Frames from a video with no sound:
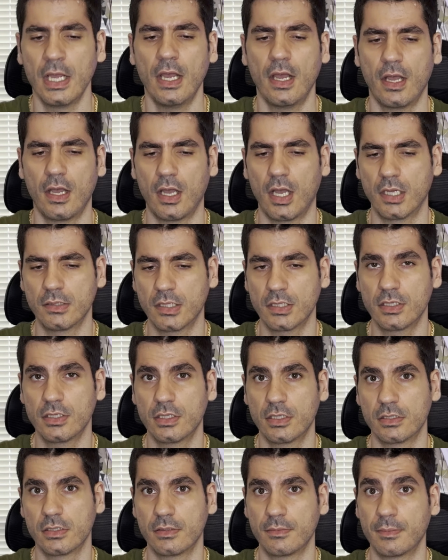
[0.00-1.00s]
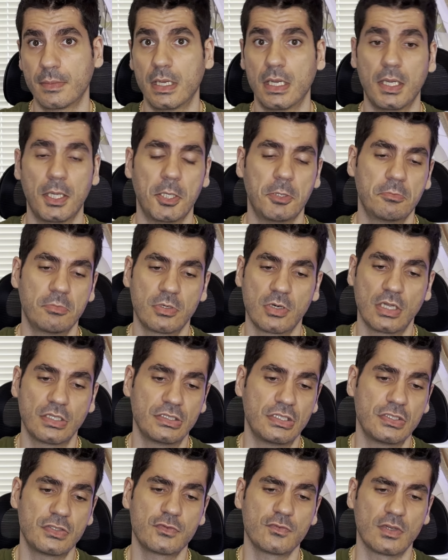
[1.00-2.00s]
I'm not gonna run
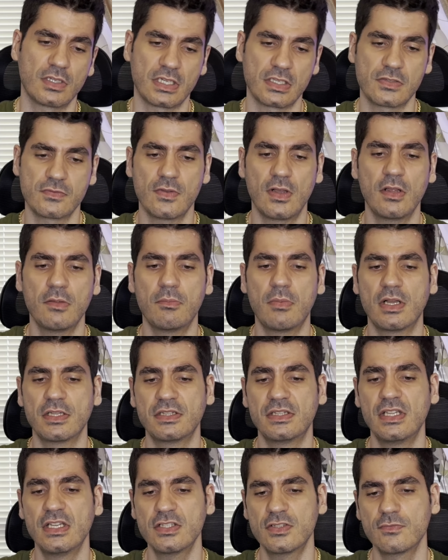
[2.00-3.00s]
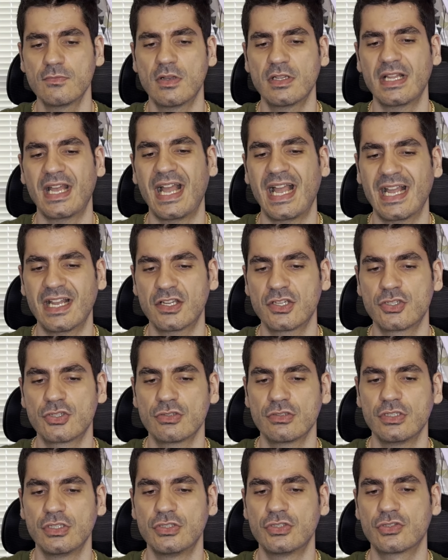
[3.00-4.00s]
this one as well, but this one
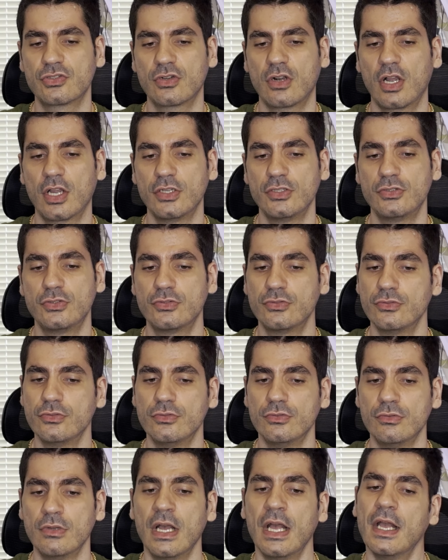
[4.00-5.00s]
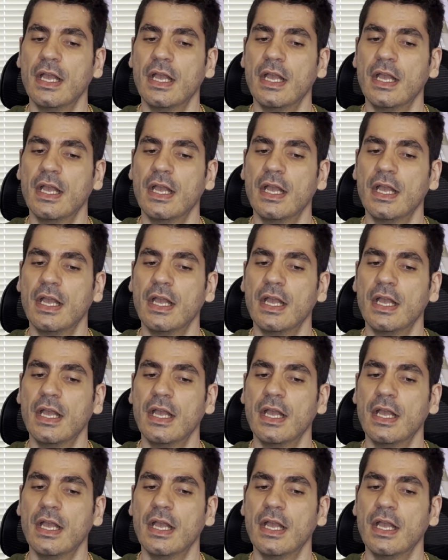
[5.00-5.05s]
actually try to